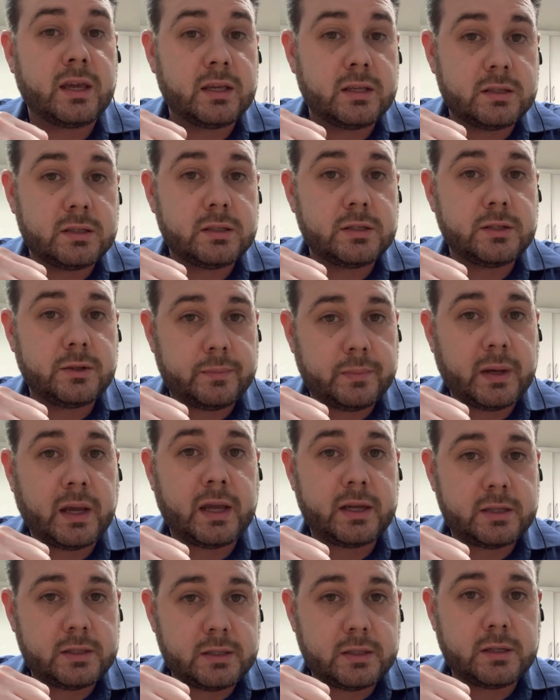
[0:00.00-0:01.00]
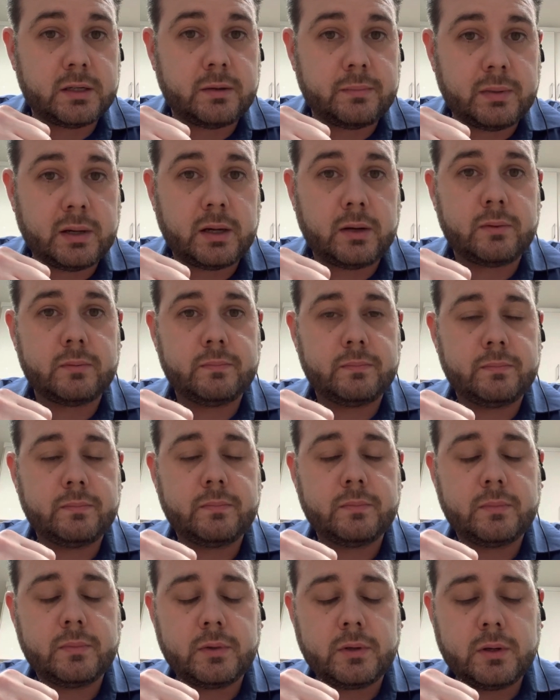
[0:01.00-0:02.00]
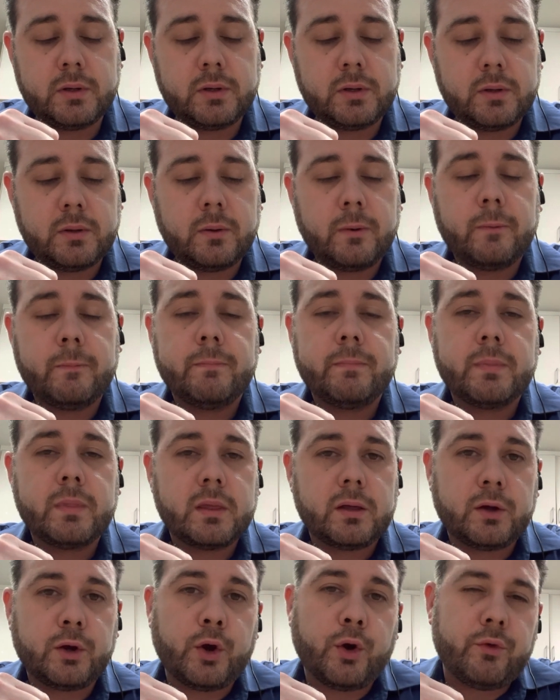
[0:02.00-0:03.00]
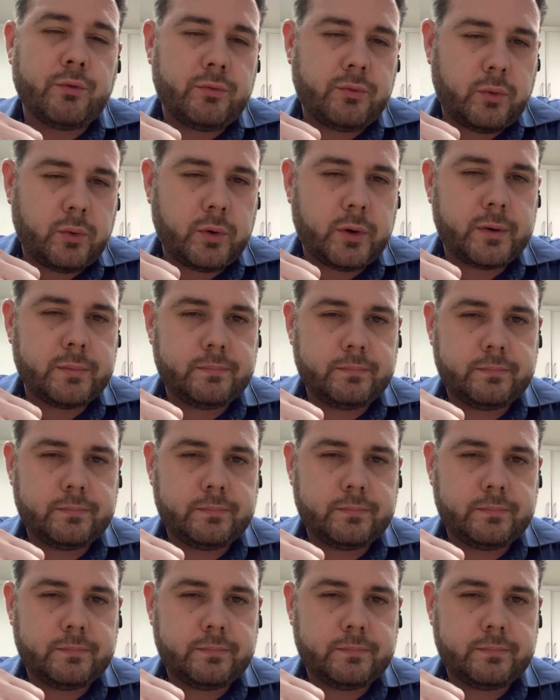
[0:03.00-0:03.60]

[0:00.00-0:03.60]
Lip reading: is that you're passionate about, go for it.